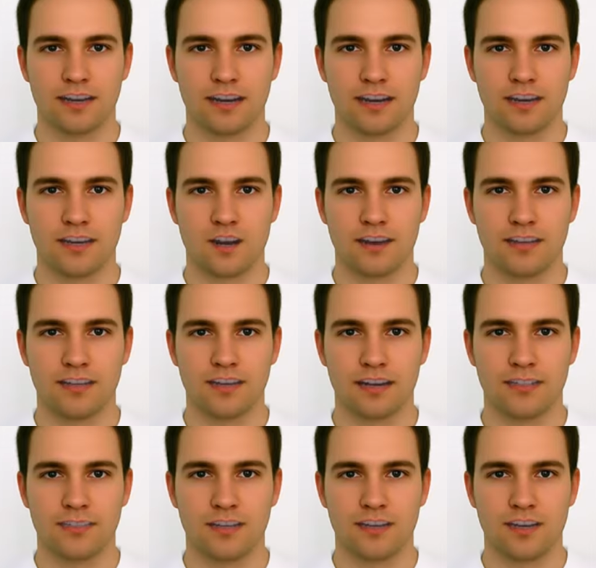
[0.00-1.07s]
pages
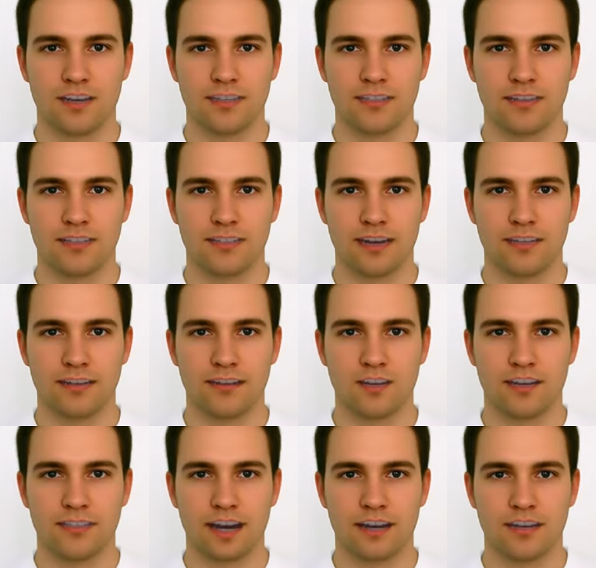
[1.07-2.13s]

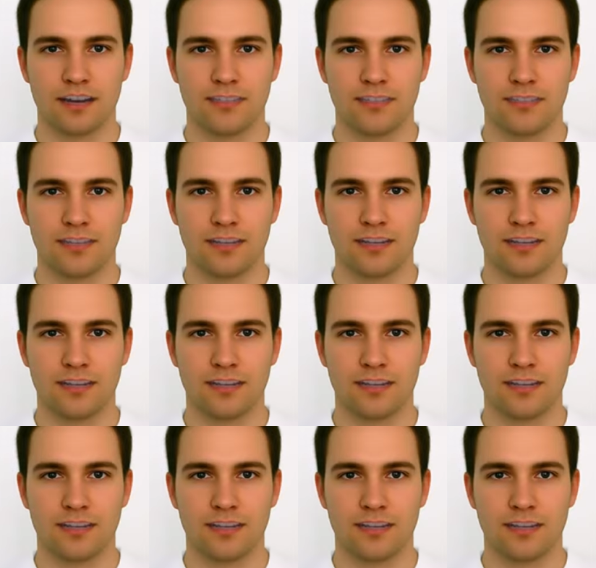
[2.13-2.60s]
3309.